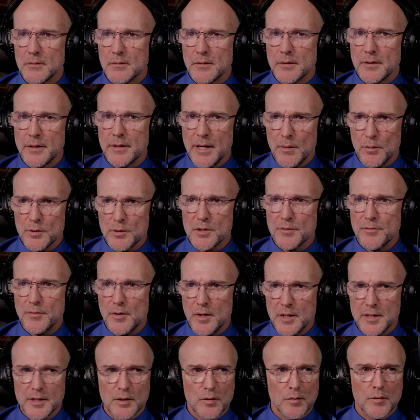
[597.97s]
That was a
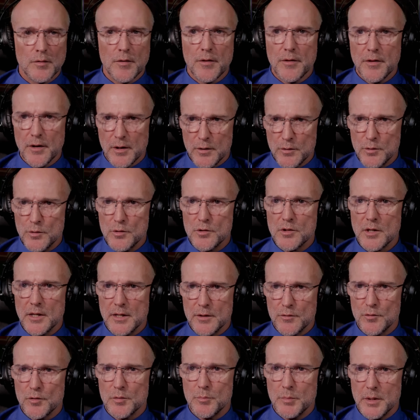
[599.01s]
finding on those
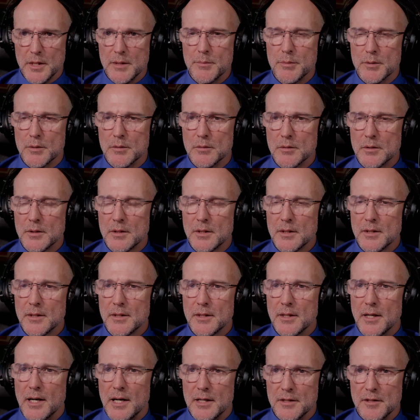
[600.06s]
100 people
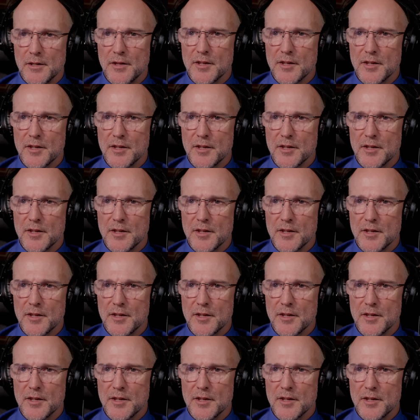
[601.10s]
under the